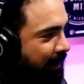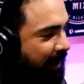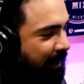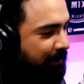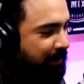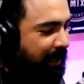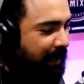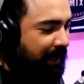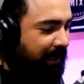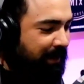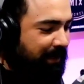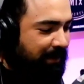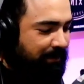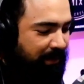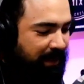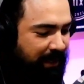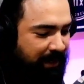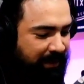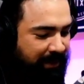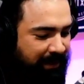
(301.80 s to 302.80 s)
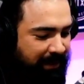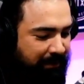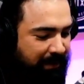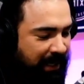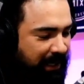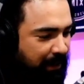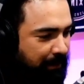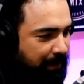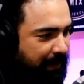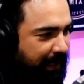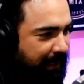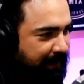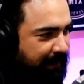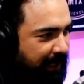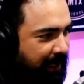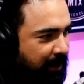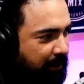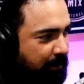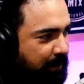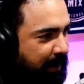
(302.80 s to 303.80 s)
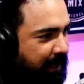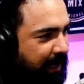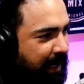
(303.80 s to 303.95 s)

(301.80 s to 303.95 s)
But I'm not gonna back down.